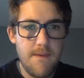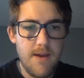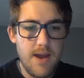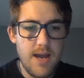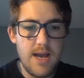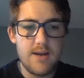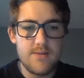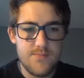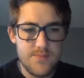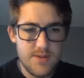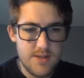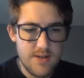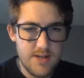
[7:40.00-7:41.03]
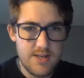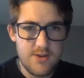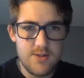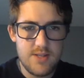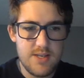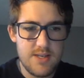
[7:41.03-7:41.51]
I
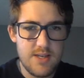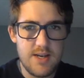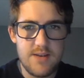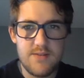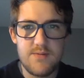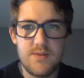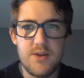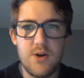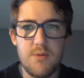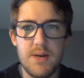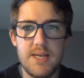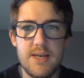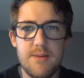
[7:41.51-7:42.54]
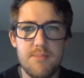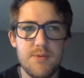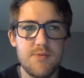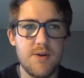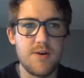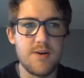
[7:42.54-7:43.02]
got my number
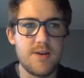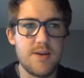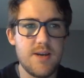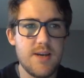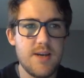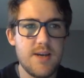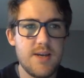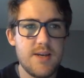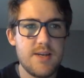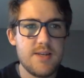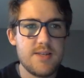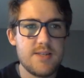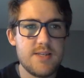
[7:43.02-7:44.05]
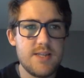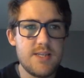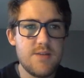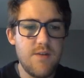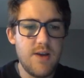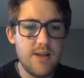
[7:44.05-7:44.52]
wrong. So
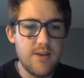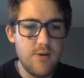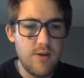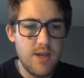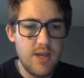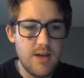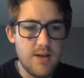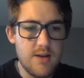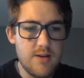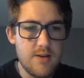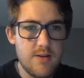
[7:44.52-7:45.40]
this value here